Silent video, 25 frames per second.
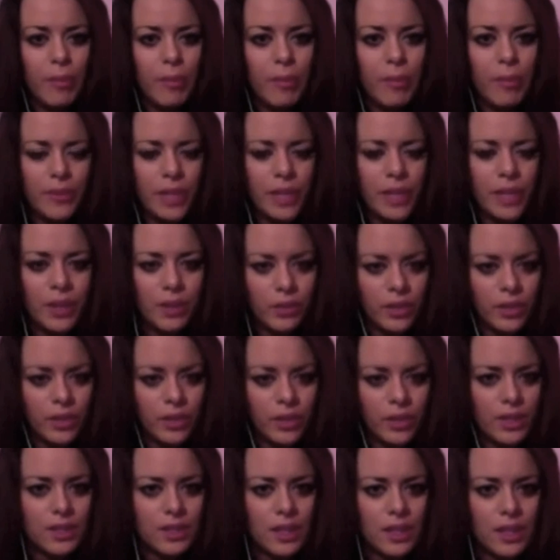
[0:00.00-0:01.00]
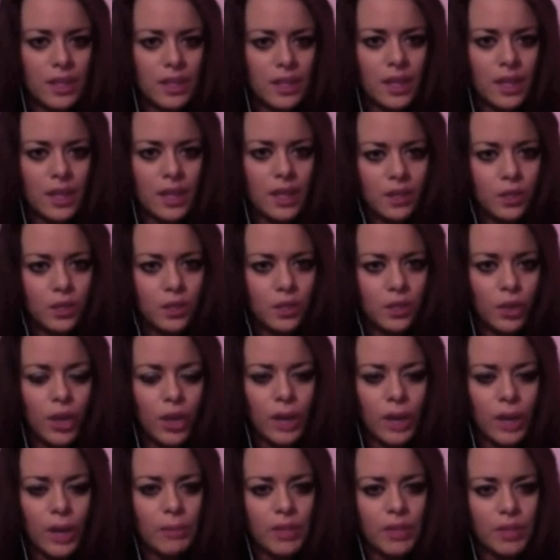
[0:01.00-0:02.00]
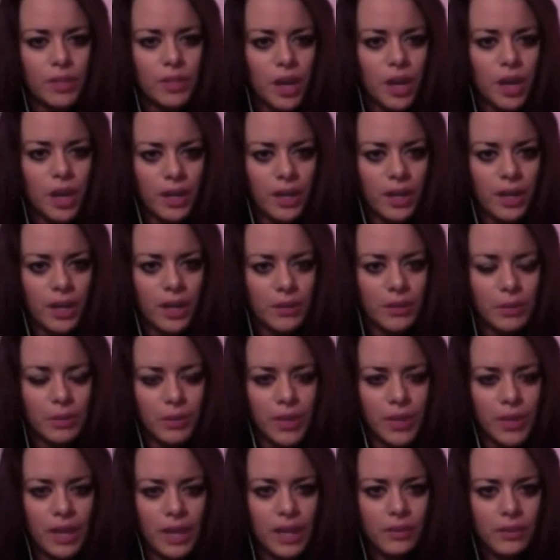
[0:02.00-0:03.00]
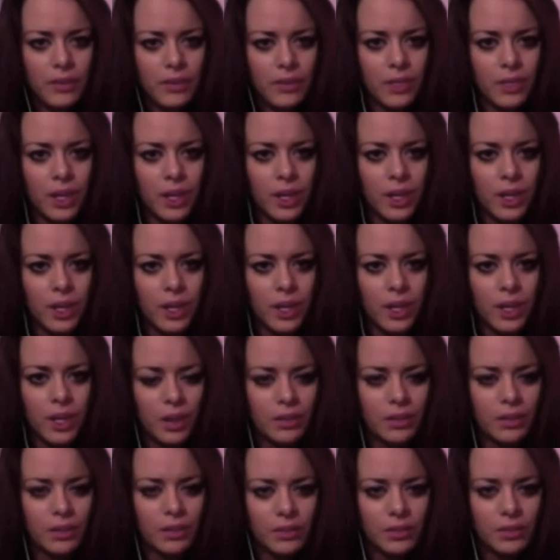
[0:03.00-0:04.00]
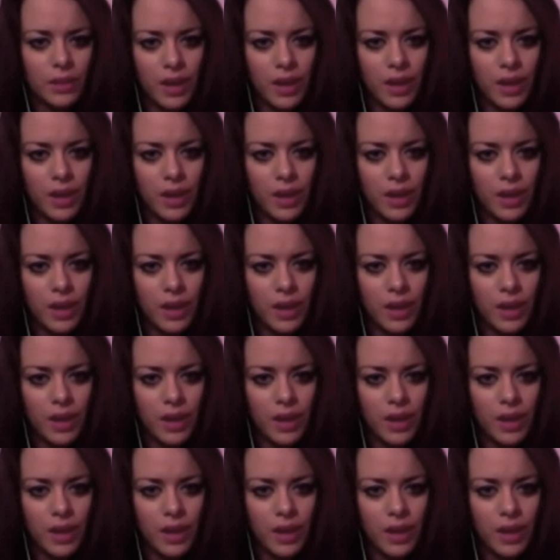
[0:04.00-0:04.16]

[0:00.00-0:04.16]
then obviously you're gonna be a target for that kind of thing, I